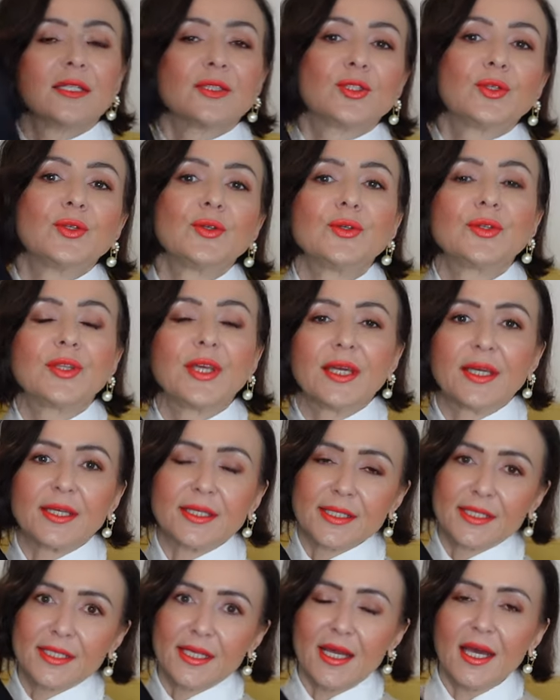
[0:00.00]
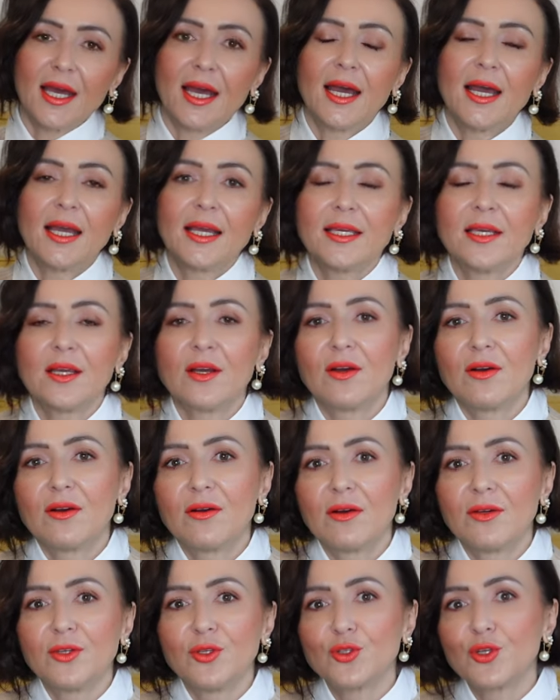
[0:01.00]
Two things.
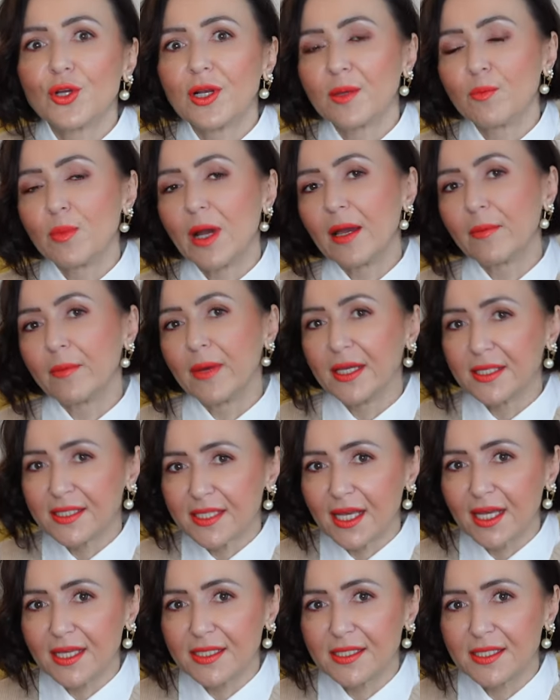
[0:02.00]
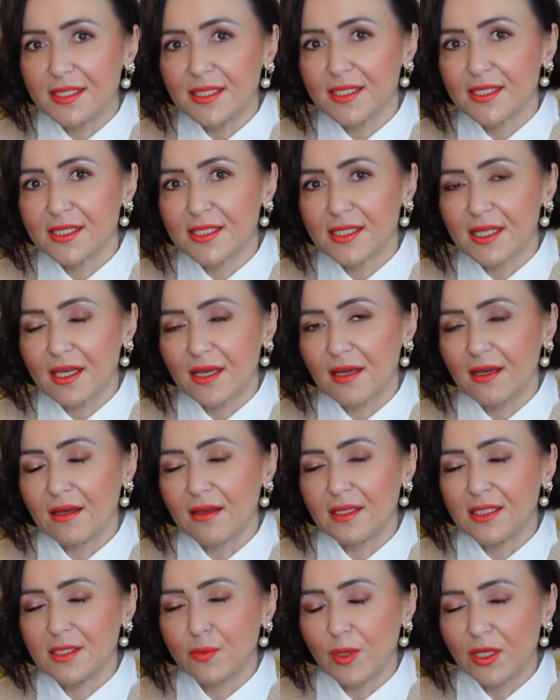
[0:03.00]
I usually buy my sizes,
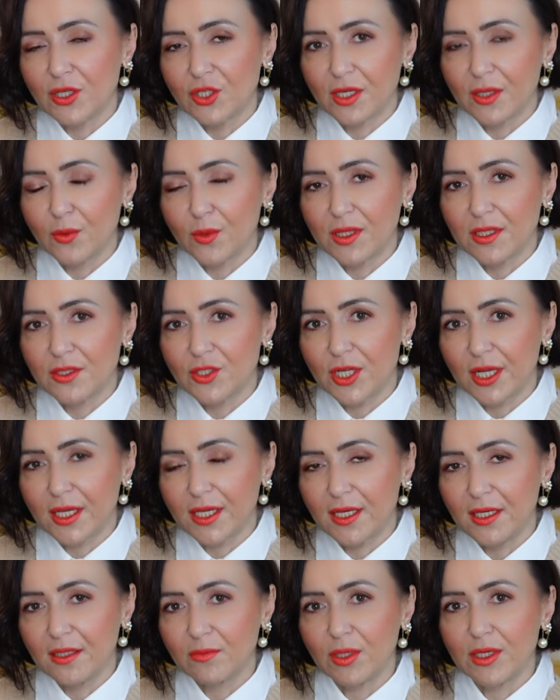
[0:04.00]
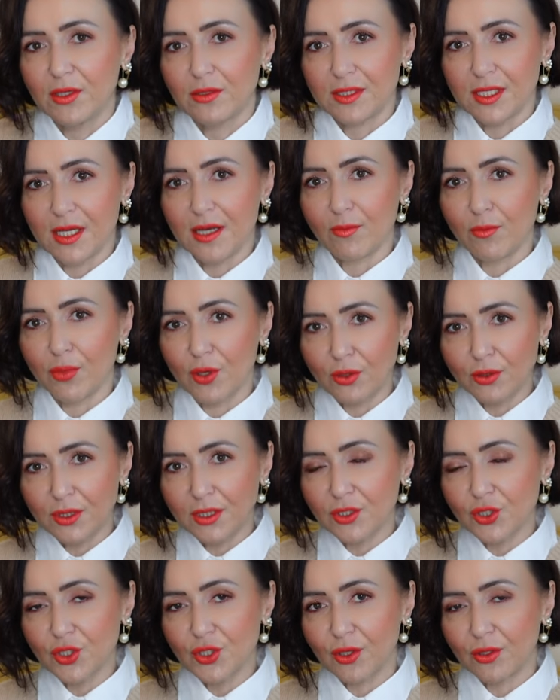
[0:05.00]
especially with the jacket, because I'm broad in
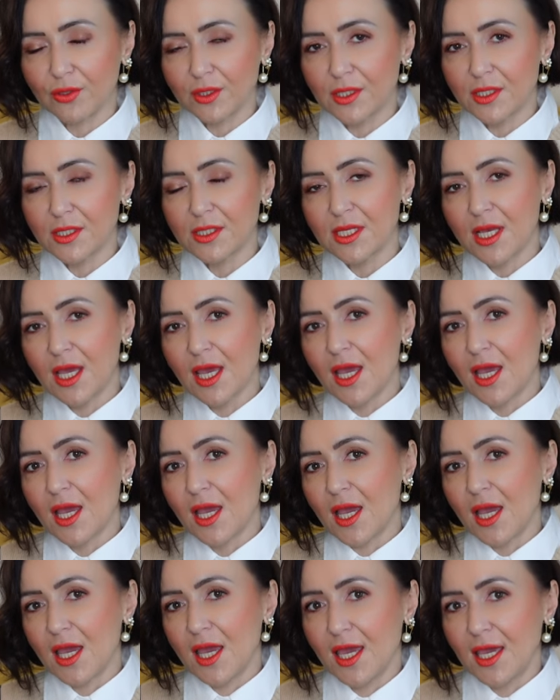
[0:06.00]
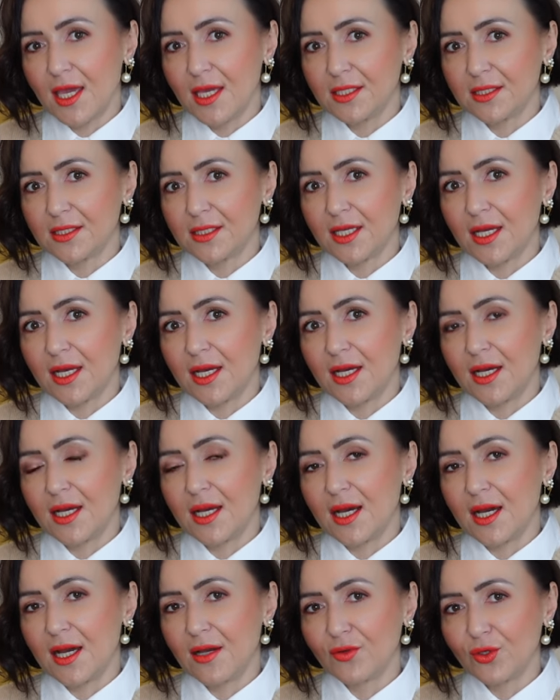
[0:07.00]
the shoulders and
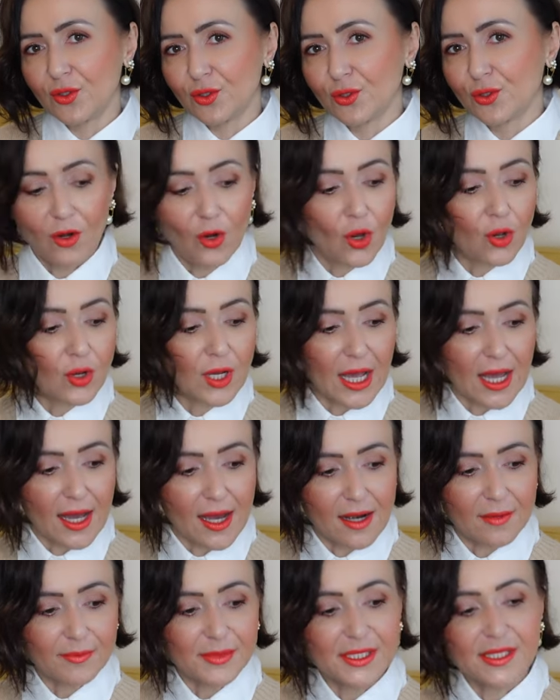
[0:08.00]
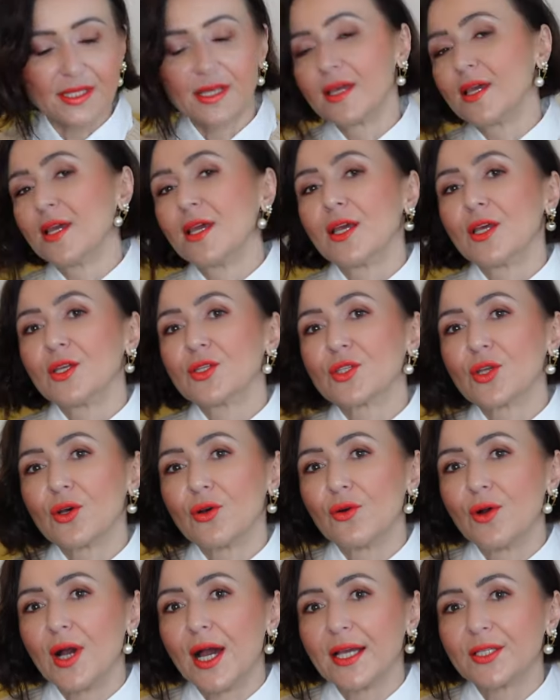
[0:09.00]
I've got long arms.
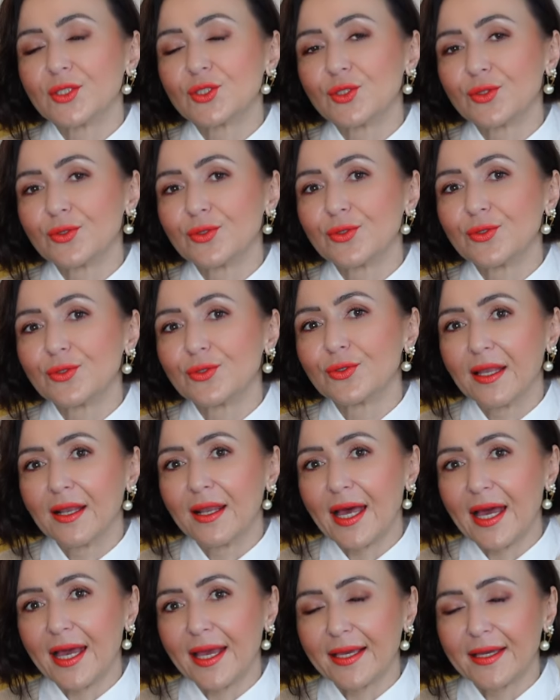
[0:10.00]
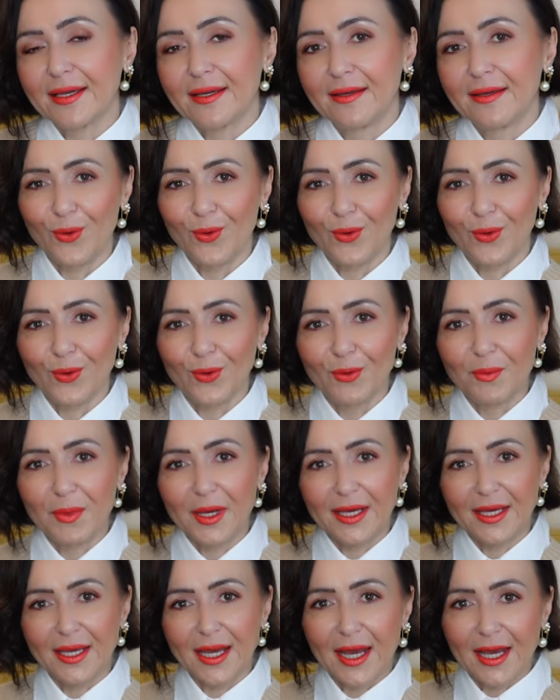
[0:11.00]
So I do like all
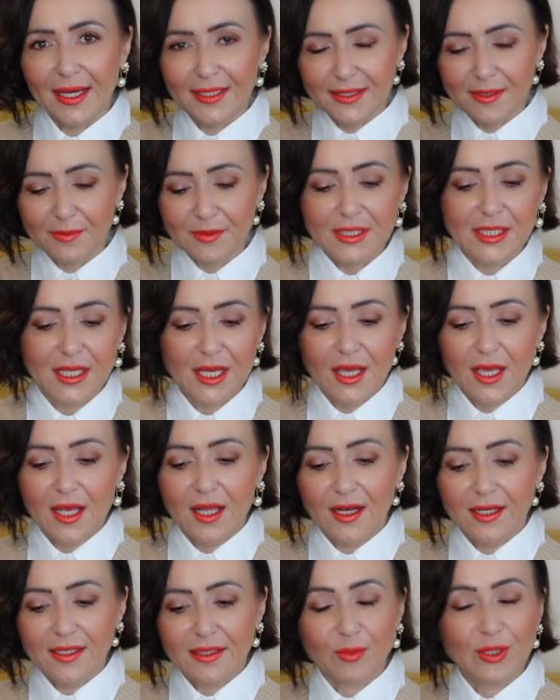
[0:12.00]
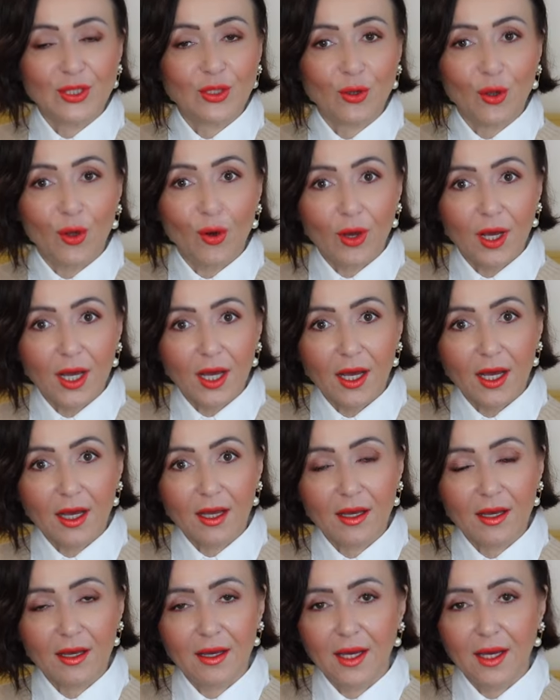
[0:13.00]
my items a little bit longer.